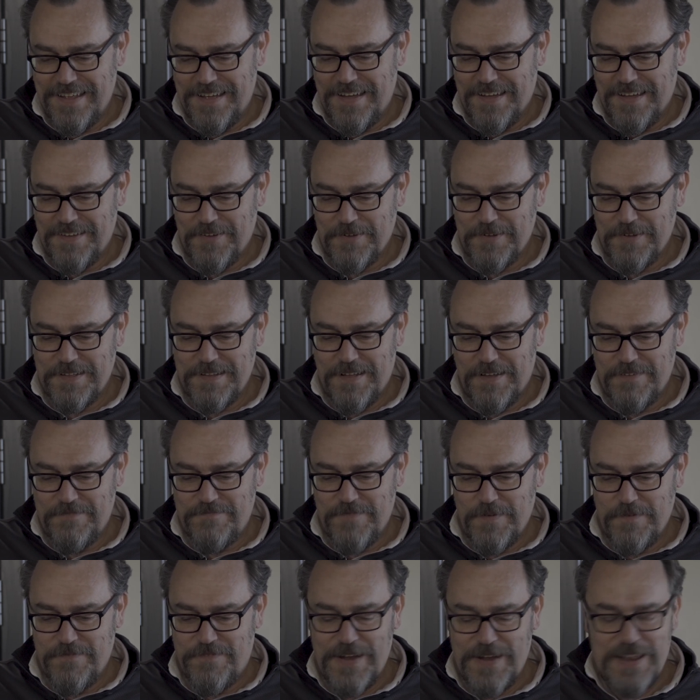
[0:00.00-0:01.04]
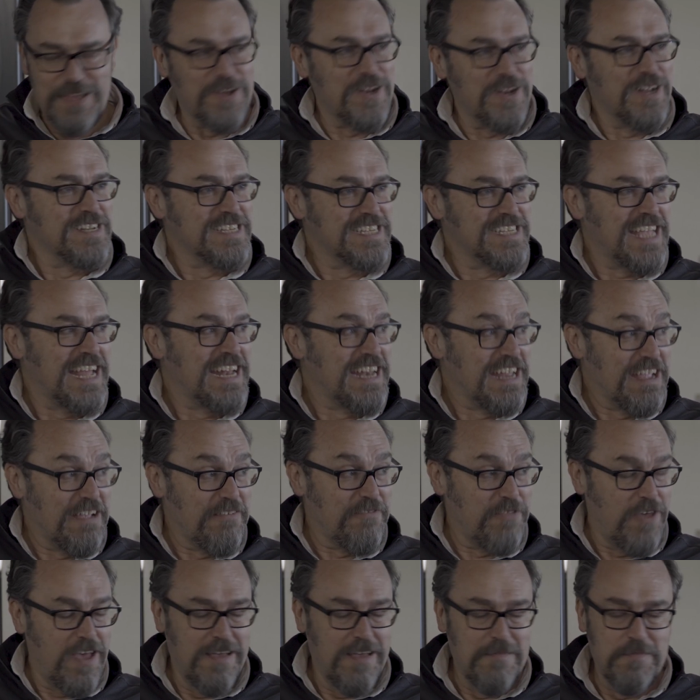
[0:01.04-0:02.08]
I've got a fairly good understanding
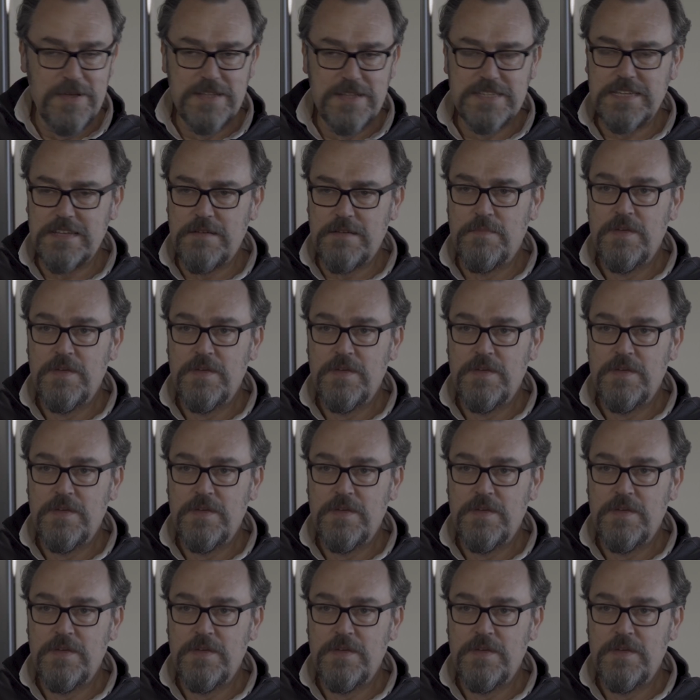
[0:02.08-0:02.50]
of that. But